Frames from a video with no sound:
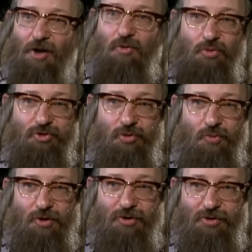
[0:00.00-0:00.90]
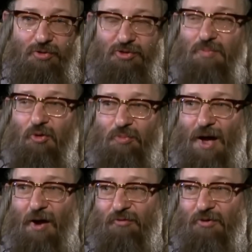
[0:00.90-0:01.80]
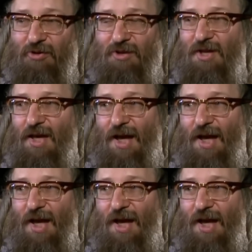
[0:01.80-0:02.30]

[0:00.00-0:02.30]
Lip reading: who rules the world, who's the most powerful,